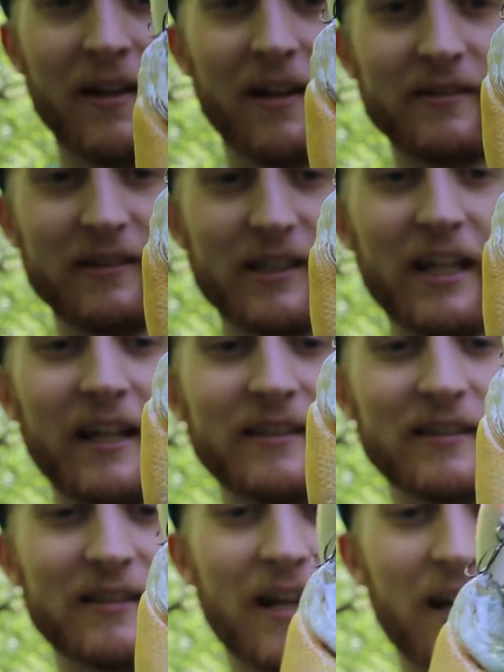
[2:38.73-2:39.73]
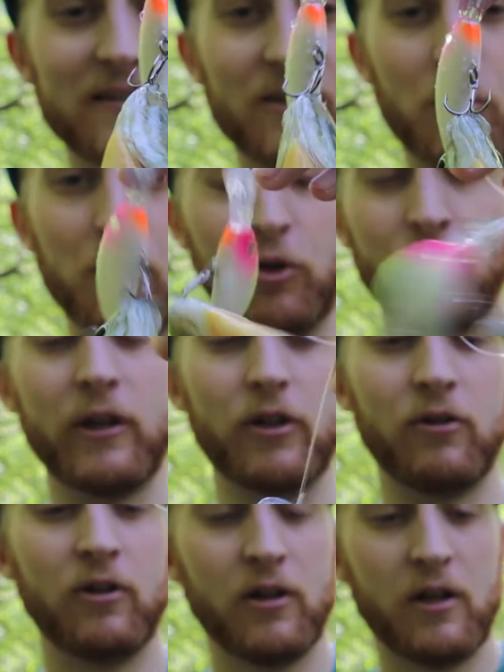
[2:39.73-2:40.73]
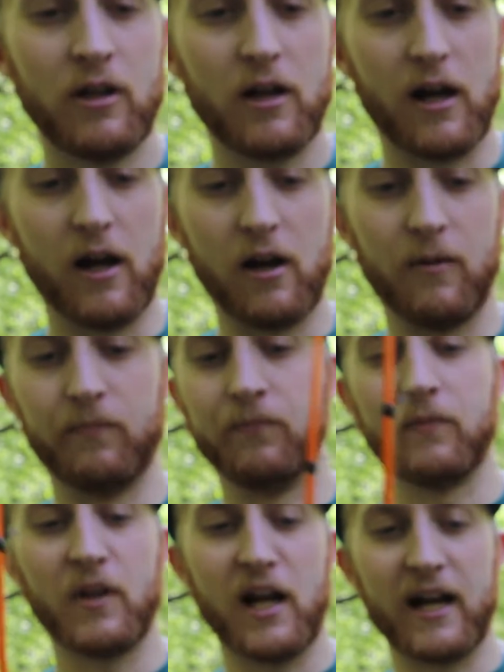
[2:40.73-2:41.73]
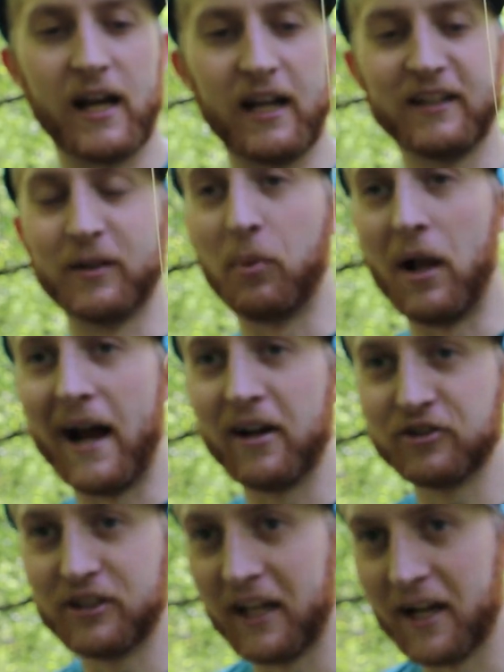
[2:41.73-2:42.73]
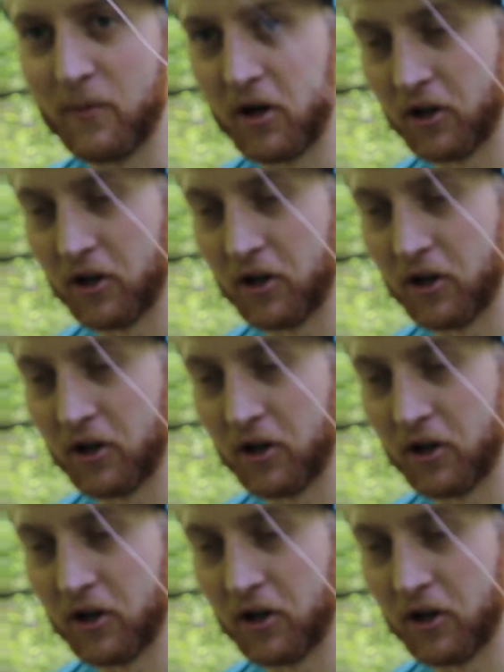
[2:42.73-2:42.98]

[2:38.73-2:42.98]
This is a decent sized little bluegill. I got to get the pliers to get him